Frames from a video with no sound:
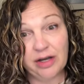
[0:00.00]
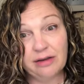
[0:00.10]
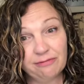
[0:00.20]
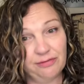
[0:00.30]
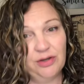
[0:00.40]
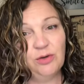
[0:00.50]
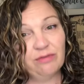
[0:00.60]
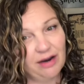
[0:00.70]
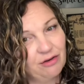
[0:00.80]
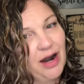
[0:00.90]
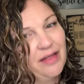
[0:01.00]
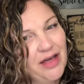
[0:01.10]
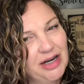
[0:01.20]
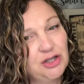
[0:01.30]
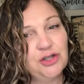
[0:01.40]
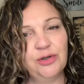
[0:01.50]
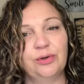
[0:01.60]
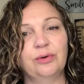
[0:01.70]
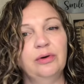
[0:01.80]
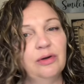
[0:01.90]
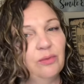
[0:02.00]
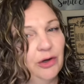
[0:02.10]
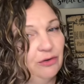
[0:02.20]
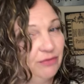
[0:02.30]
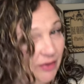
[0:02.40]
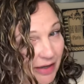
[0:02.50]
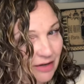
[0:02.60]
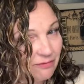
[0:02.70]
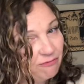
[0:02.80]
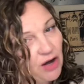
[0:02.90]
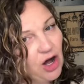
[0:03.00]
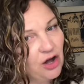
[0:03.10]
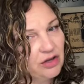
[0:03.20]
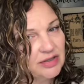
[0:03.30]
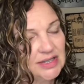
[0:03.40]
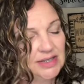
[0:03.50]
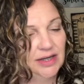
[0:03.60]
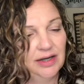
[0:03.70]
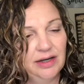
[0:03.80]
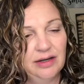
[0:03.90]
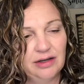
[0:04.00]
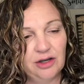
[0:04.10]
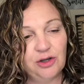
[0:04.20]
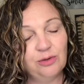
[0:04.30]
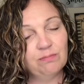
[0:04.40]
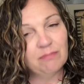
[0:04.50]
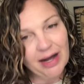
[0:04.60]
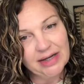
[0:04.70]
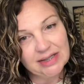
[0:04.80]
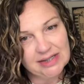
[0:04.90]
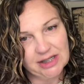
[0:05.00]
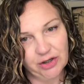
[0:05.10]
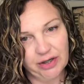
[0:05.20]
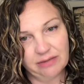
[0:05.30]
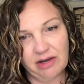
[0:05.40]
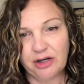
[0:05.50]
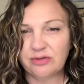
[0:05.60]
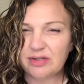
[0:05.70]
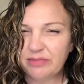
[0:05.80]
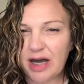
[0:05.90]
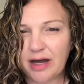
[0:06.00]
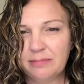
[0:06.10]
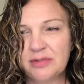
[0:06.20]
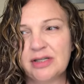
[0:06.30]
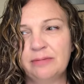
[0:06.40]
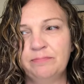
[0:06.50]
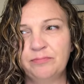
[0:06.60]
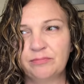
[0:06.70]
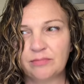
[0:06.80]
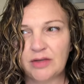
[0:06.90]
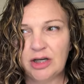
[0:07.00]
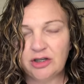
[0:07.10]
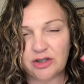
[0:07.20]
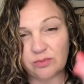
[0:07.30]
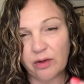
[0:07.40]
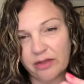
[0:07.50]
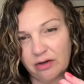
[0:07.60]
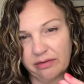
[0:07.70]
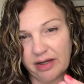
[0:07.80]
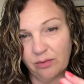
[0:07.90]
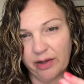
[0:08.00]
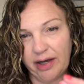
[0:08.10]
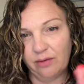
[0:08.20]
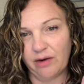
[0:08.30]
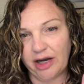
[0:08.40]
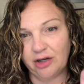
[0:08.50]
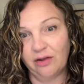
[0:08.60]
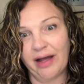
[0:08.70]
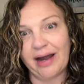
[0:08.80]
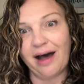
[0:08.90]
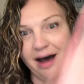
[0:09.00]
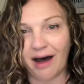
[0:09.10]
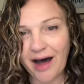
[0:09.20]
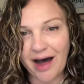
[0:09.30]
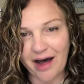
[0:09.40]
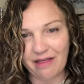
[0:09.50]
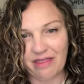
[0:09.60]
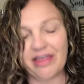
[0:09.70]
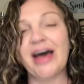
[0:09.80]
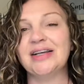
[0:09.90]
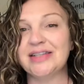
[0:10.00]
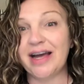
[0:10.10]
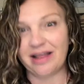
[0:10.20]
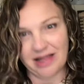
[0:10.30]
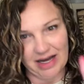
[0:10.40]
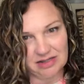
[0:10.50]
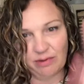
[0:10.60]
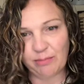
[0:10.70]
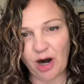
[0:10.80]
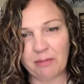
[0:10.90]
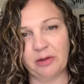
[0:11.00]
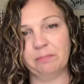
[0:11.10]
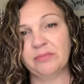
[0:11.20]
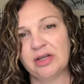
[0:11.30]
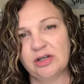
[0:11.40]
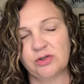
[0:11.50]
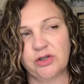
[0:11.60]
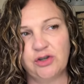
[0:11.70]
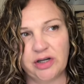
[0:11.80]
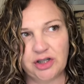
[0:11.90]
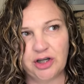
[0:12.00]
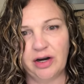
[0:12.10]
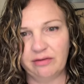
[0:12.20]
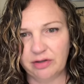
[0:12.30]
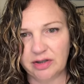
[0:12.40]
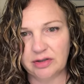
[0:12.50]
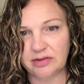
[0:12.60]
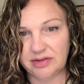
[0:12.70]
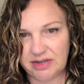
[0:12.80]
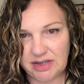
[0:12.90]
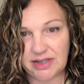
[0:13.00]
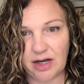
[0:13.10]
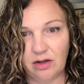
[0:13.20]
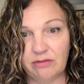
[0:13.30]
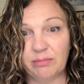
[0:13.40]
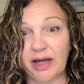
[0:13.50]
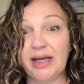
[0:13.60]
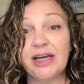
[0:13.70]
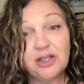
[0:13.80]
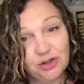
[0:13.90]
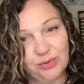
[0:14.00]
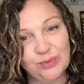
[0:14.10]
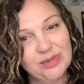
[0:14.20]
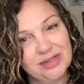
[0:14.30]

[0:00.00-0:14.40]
if you've ever had that issue where you feel like it falls, you might consider it. I know sometimes just one little thing will hit right and you're like, aha, that is it, that's my problem. So I try to share every little detail of my issues